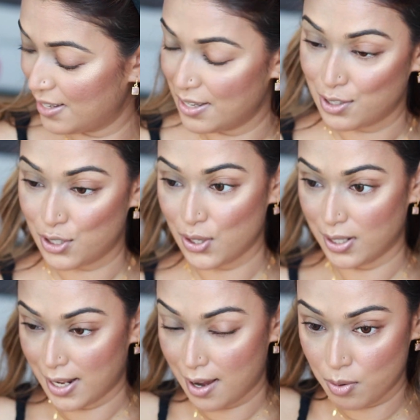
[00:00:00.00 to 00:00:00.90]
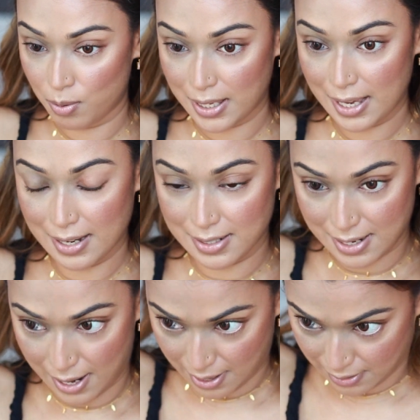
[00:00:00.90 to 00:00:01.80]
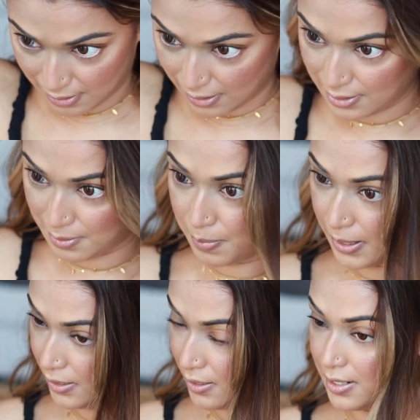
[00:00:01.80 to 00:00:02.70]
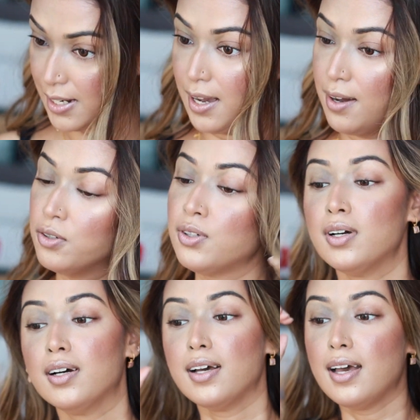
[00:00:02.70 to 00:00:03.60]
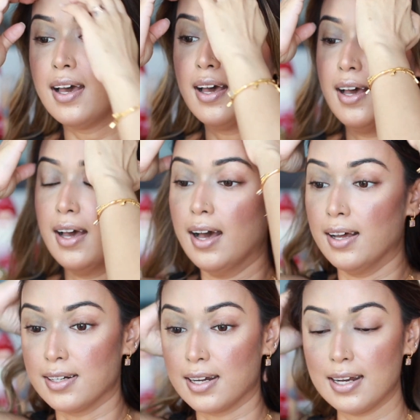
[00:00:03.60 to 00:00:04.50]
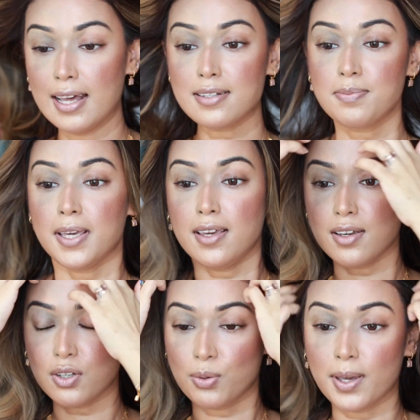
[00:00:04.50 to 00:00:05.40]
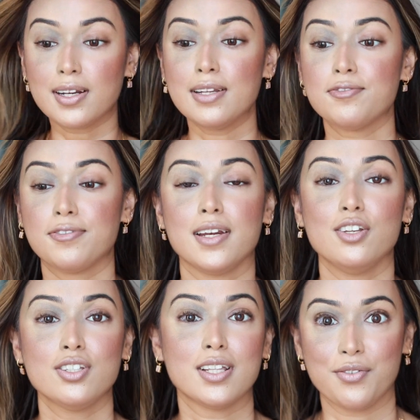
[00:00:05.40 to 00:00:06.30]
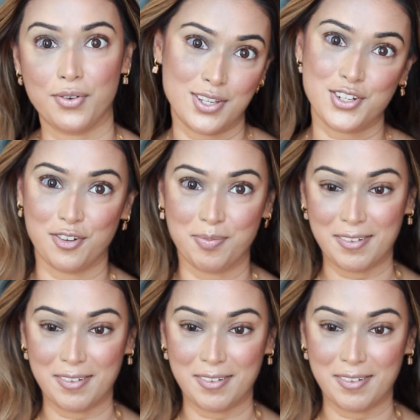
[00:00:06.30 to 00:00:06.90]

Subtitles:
So now we can take this bunny down and let me quickly finish the rest of my